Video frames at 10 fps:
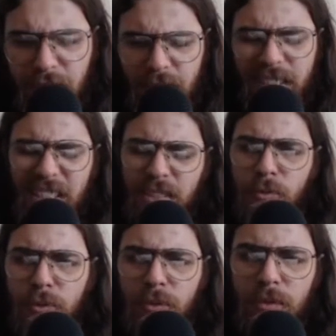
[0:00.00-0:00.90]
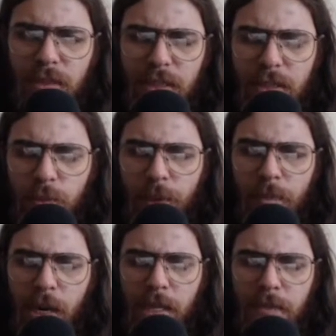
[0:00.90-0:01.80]
This
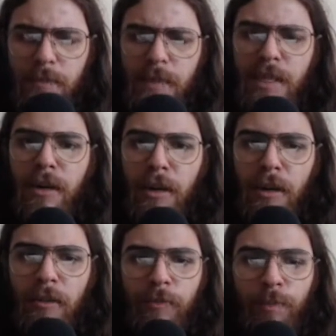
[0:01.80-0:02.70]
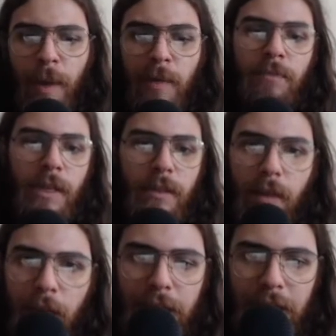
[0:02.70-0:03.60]
reminds me of Batman
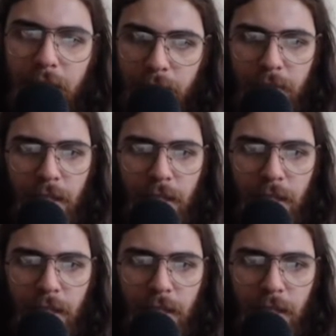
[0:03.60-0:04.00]
Arkham.